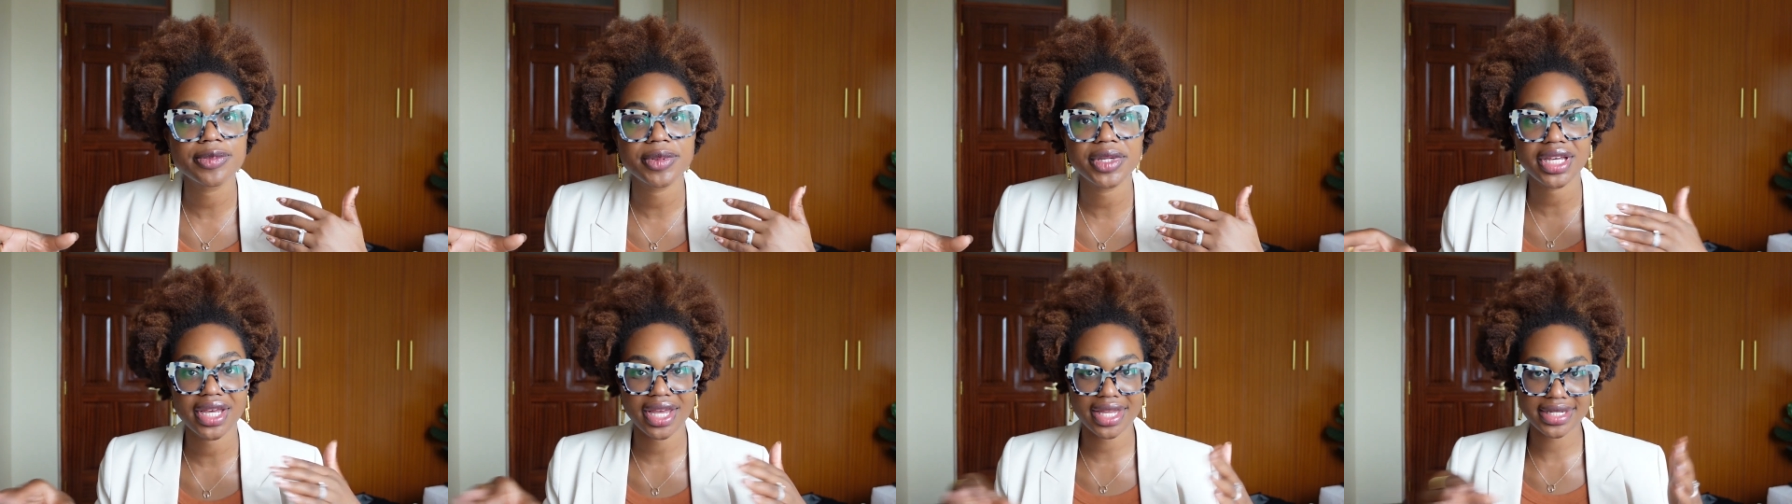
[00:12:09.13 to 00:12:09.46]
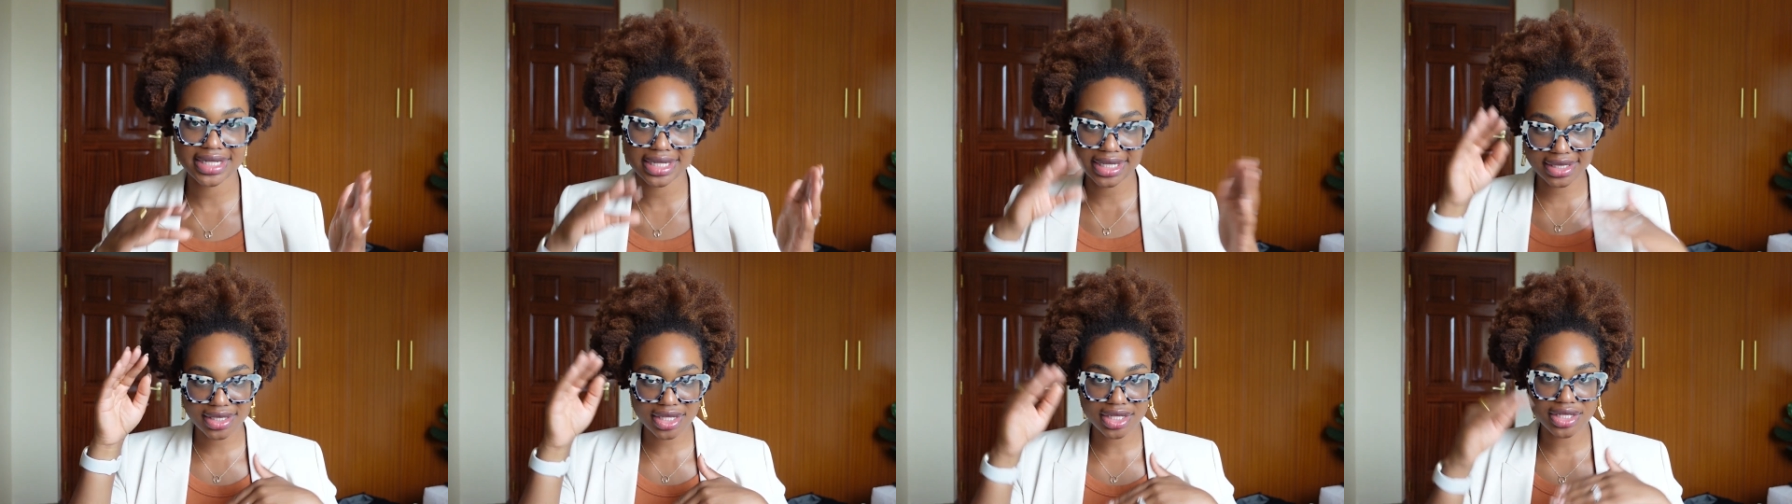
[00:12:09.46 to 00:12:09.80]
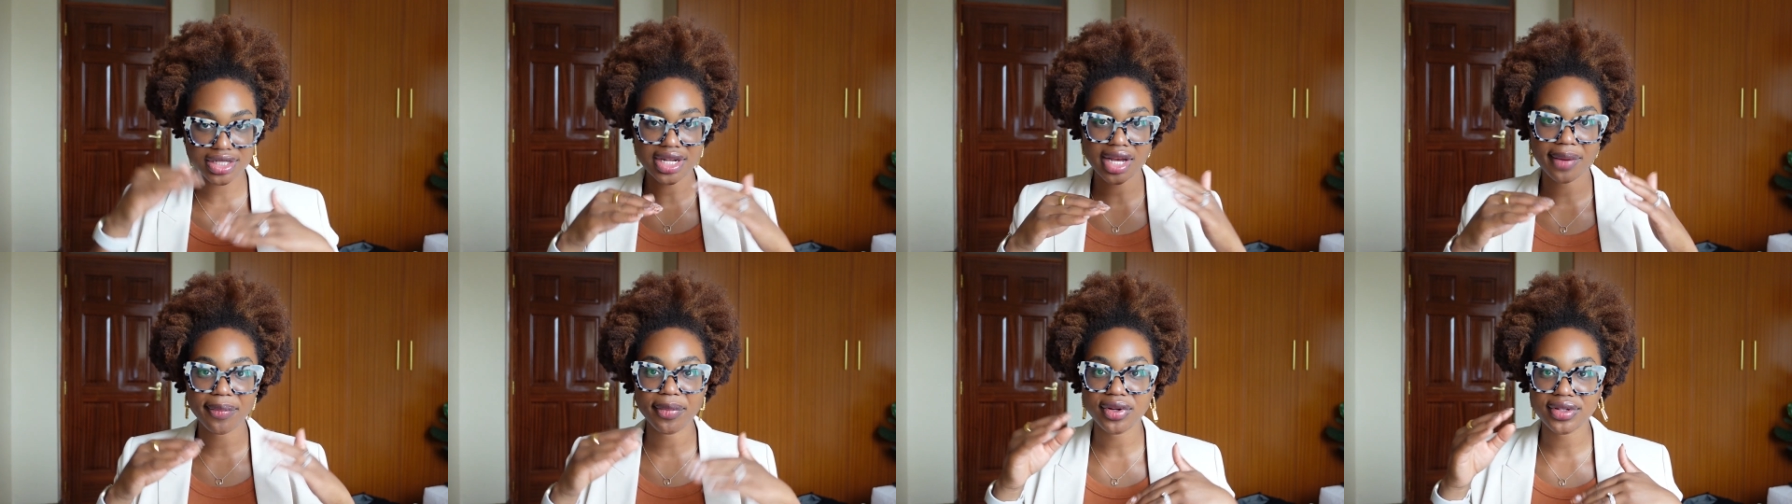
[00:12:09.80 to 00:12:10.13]
because it's the
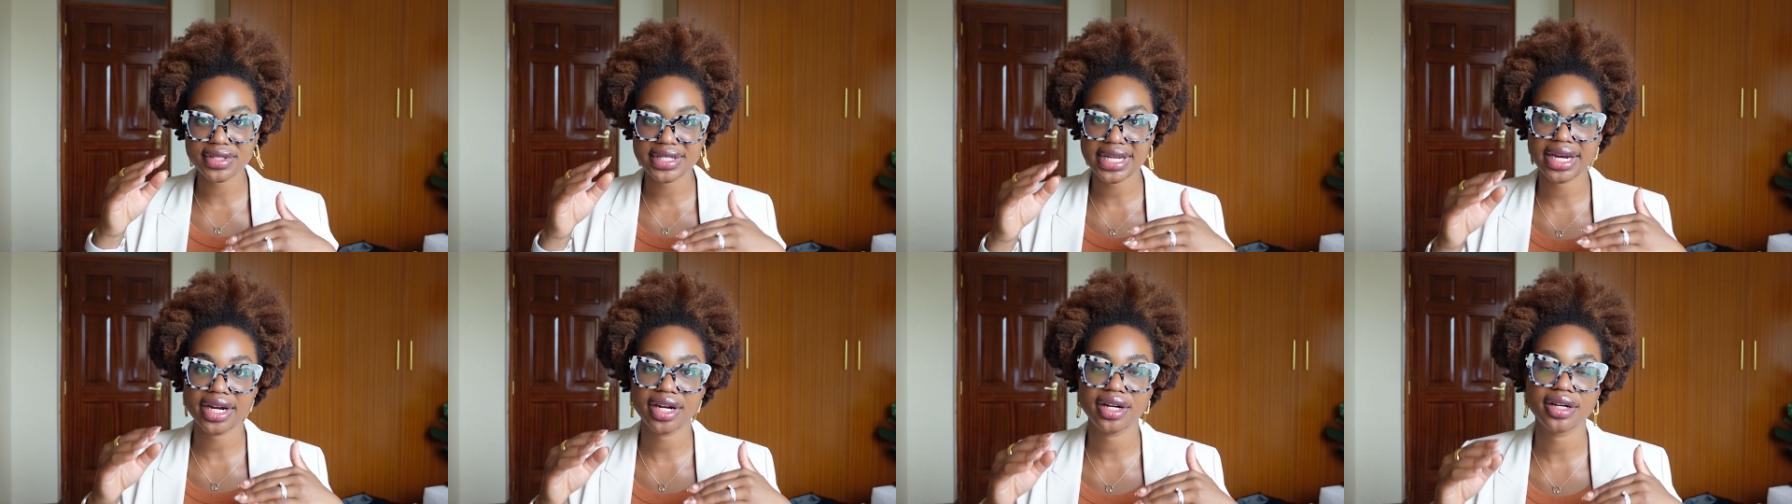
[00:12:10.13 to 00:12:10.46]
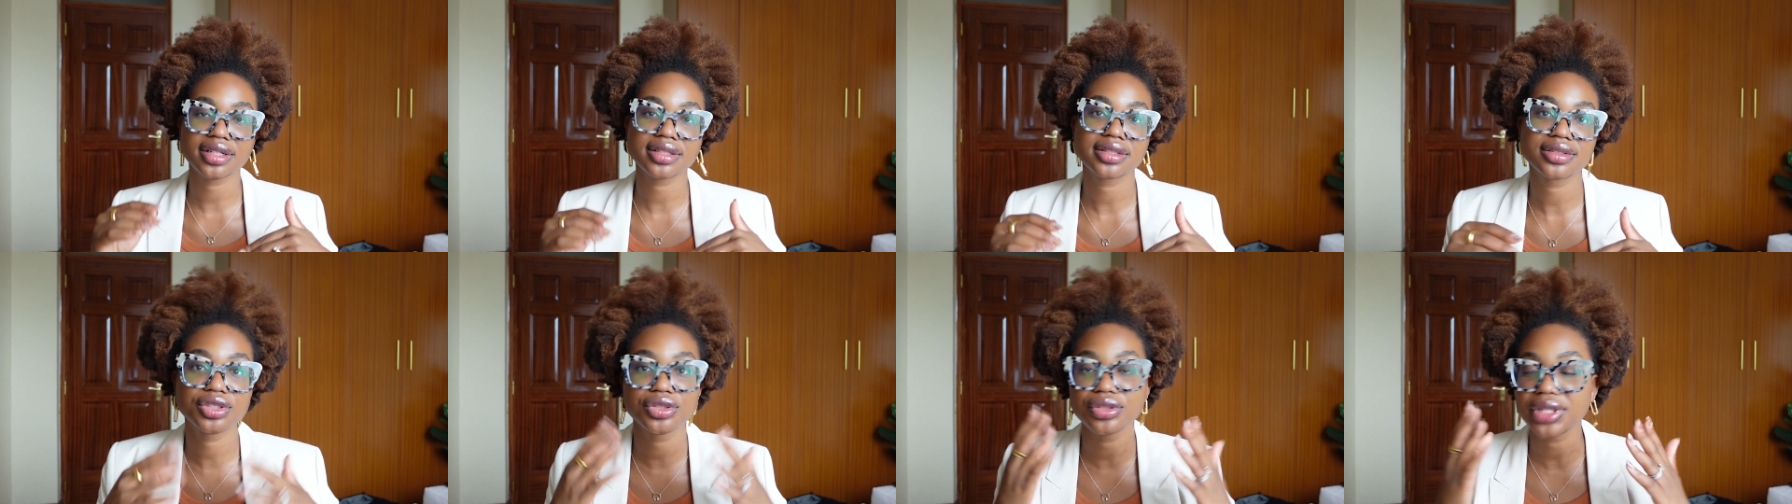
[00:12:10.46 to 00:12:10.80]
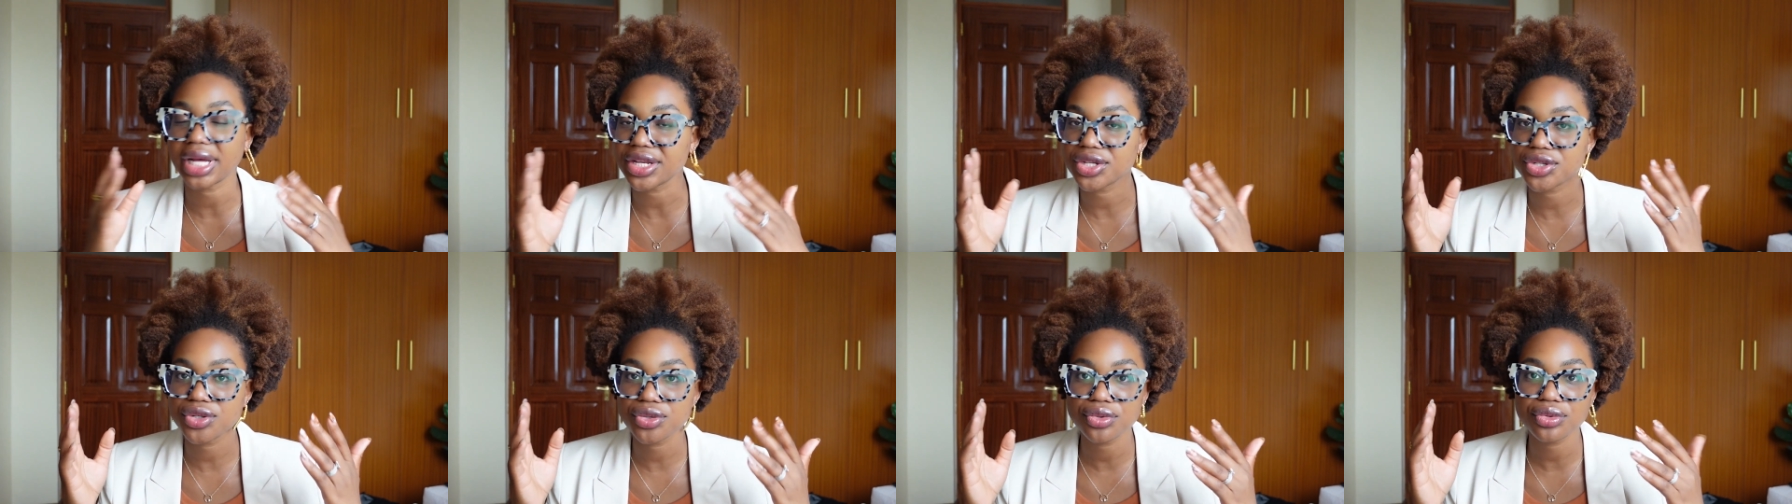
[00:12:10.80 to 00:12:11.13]
double decker to
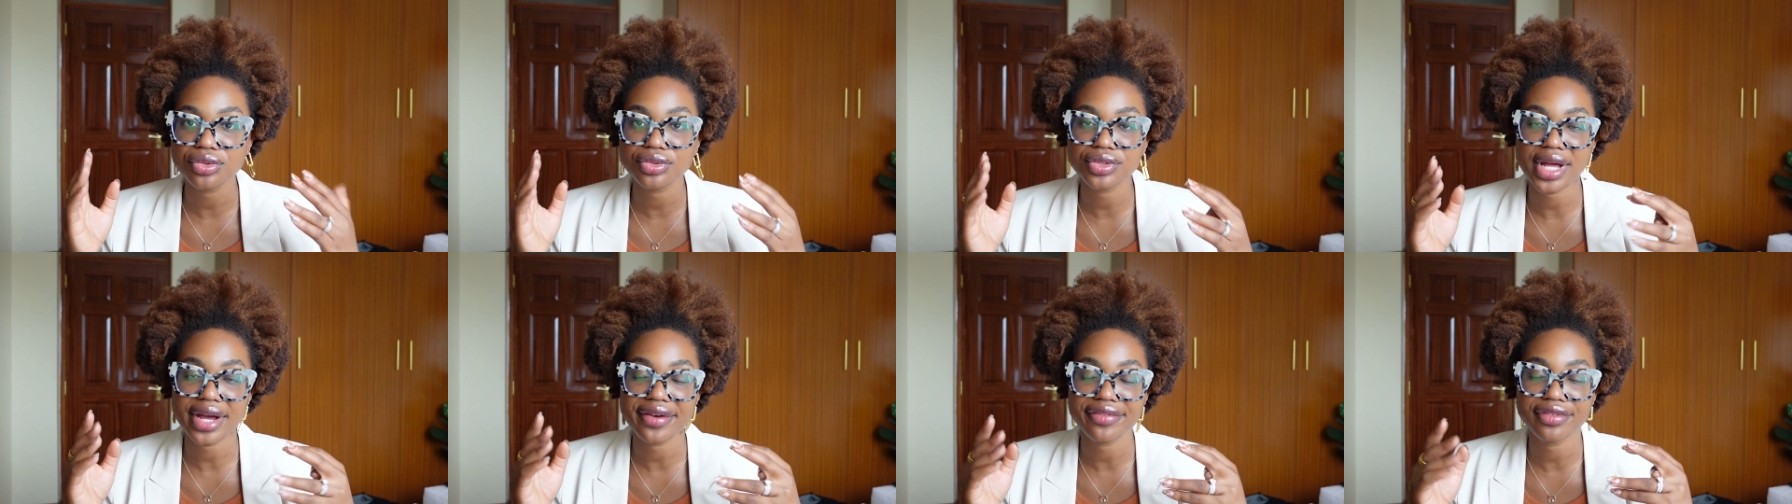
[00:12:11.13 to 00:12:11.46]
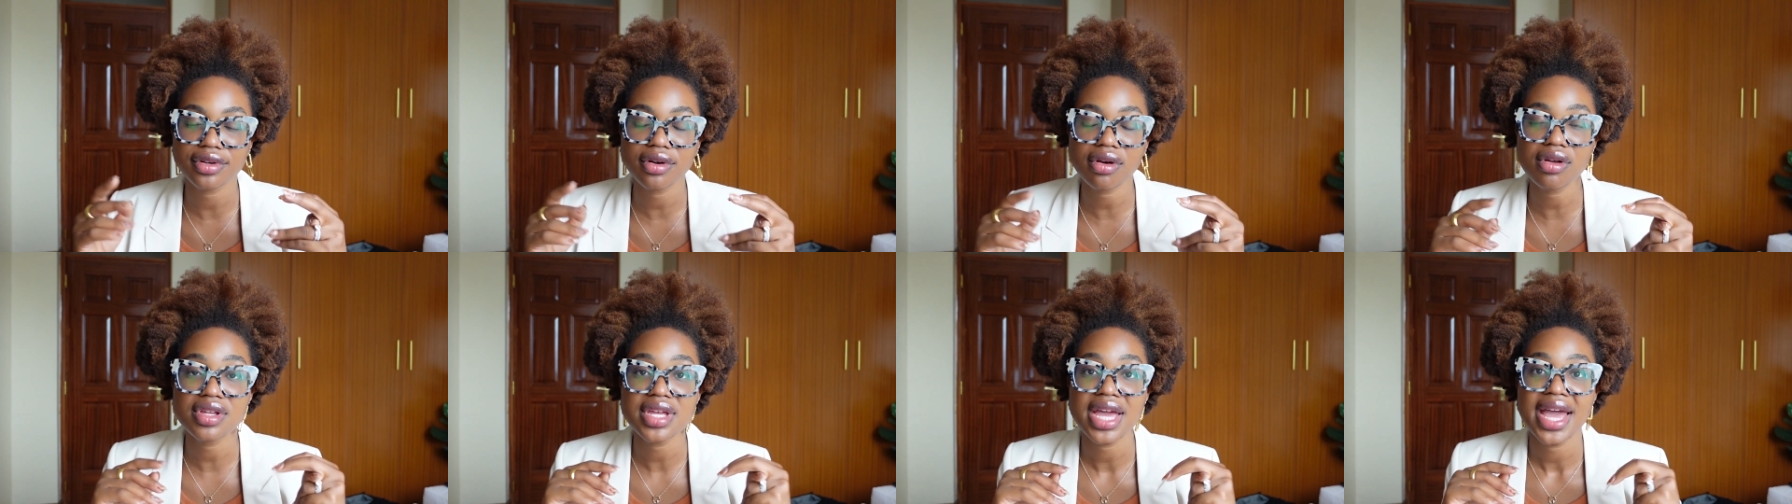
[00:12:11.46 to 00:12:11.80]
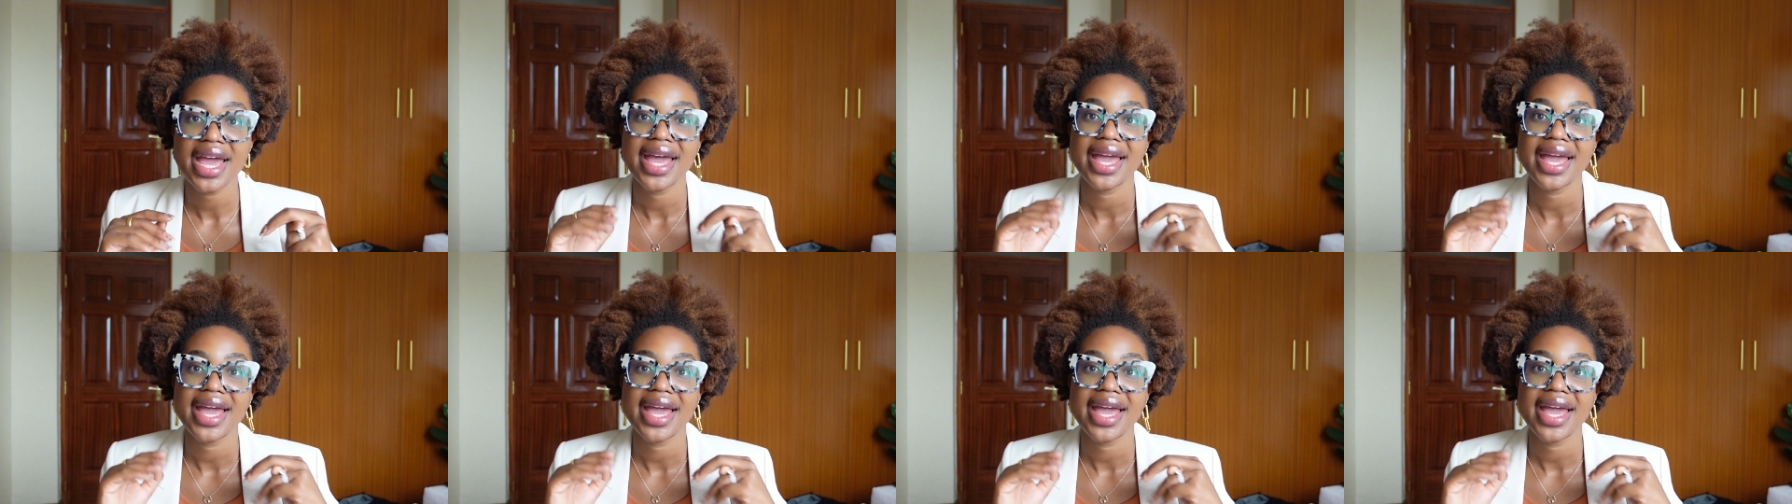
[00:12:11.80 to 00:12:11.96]
like two level,